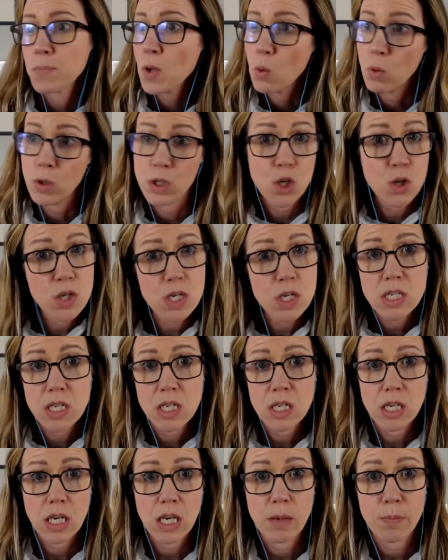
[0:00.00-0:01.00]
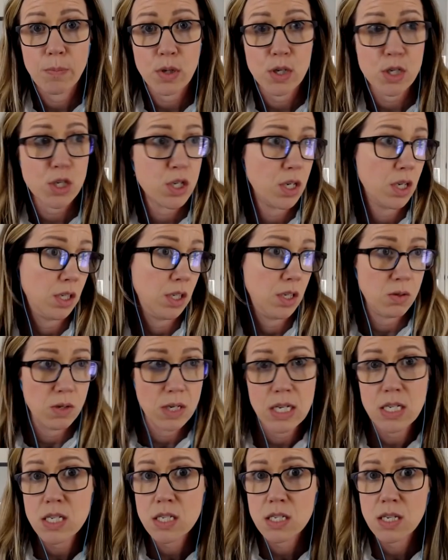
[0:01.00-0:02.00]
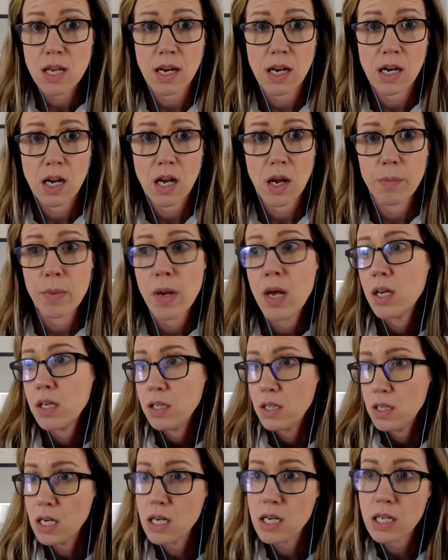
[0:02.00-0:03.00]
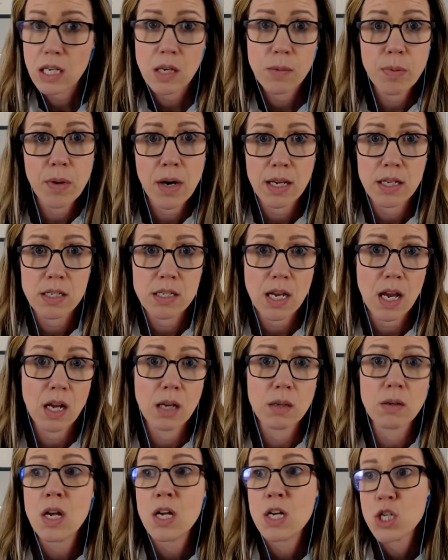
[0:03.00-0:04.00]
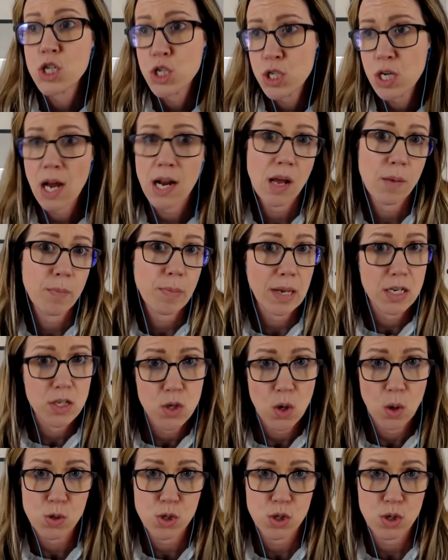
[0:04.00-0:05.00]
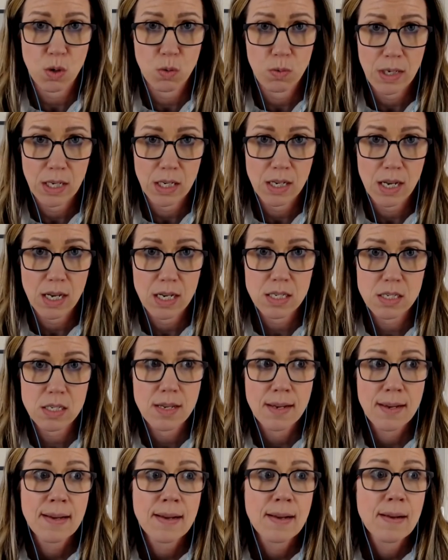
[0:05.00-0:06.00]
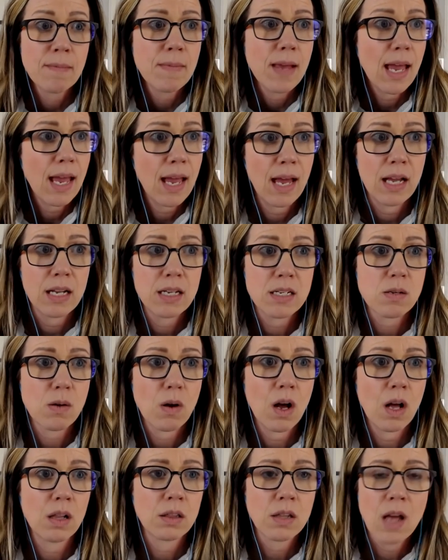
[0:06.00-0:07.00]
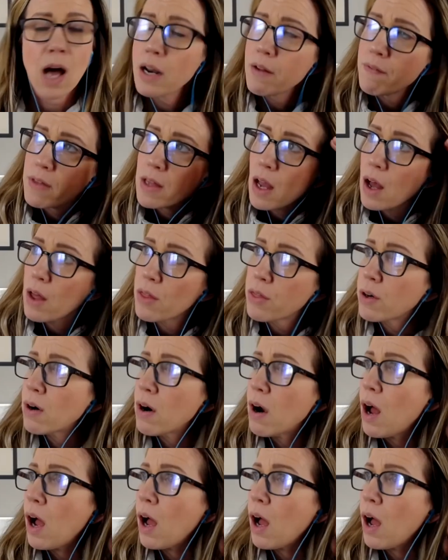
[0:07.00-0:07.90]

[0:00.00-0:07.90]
well, you just need to keep pushing, you need to suck it up, you need to keep your head down, shut up, and don't show weakness. And a lot of the other